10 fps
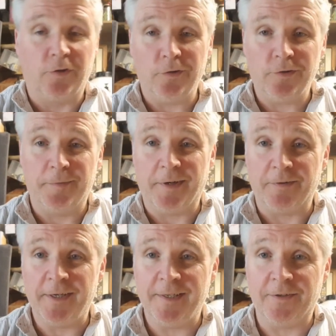it does, I'm not
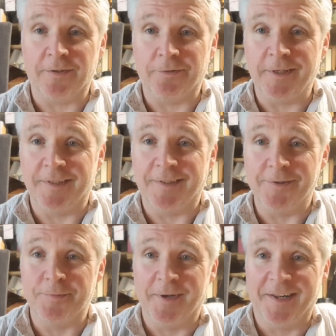reading it because the writing's
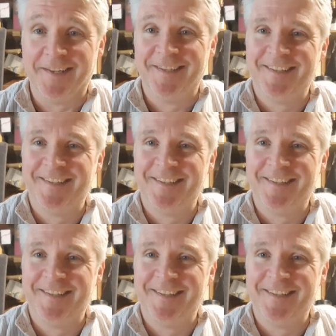too small.